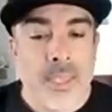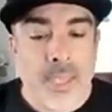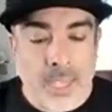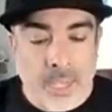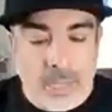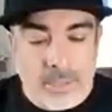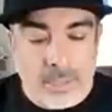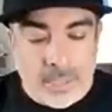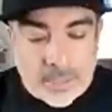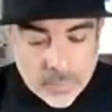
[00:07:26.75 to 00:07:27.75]
and
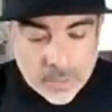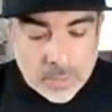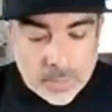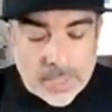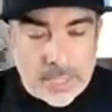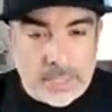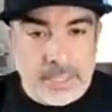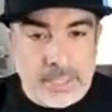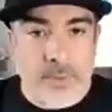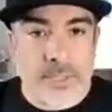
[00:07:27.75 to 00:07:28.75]
then we're going in
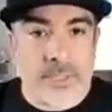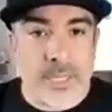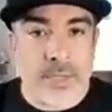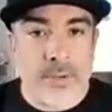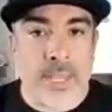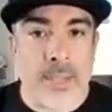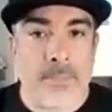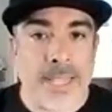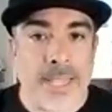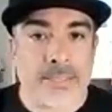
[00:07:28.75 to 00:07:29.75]
deeper and saying, okay,
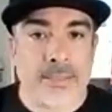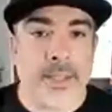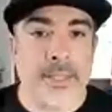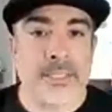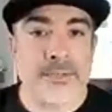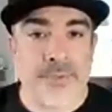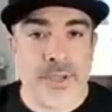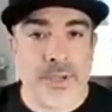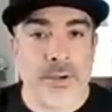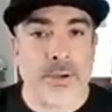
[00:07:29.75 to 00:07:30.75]
past clients,
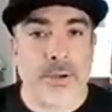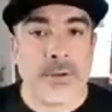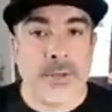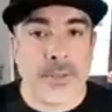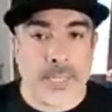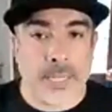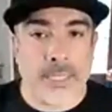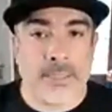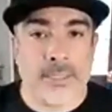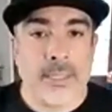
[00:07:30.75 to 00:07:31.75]
fear, new
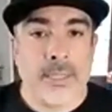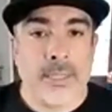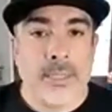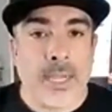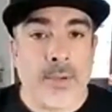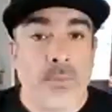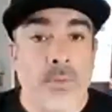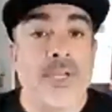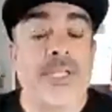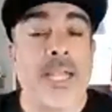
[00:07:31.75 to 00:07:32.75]
leads, and we're
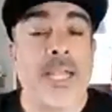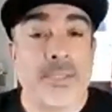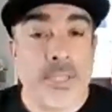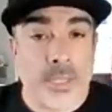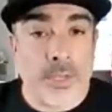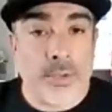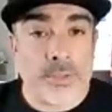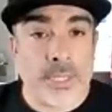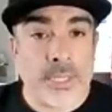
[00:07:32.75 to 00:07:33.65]
reaching out to those.